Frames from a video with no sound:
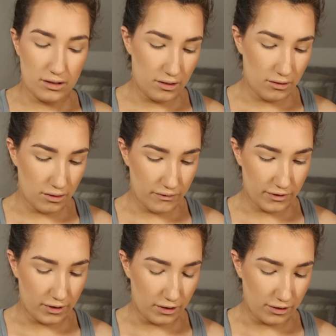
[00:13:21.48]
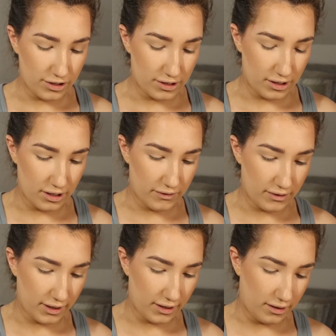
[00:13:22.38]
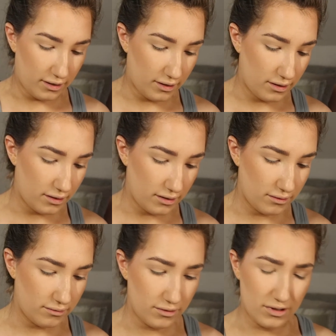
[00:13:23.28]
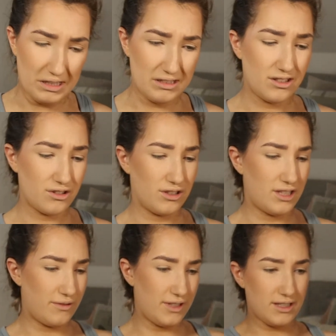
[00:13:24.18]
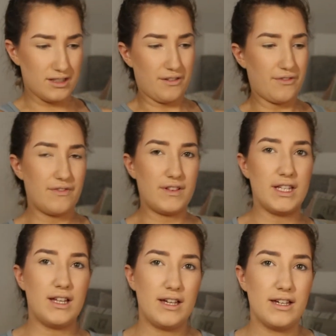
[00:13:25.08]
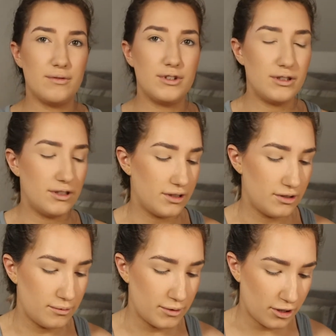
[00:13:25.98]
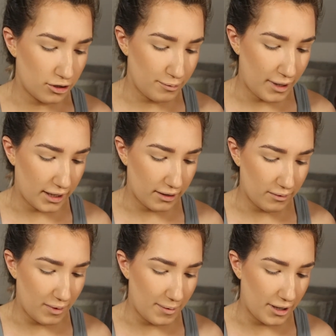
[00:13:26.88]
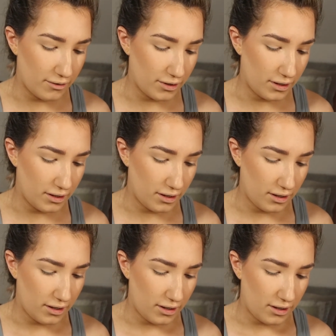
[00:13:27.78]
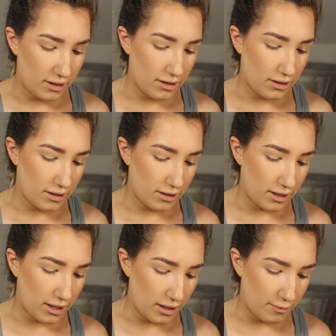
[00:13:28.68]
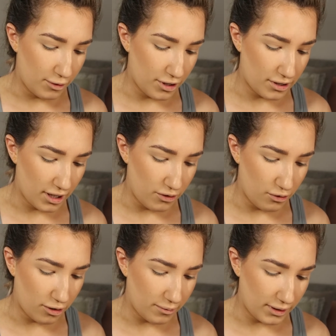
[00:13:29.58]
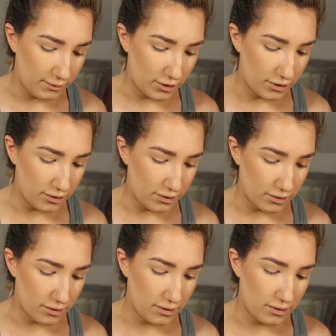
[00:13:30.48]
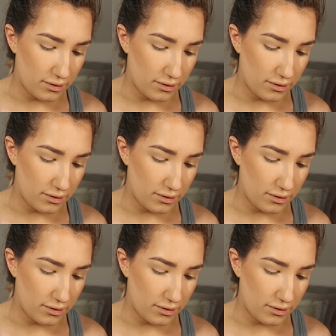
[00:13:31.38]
Not on for long, just enough so I can, God, that really does like fly out to use it. So I'm just going to go back in with my powder, get the brush that I normally would use.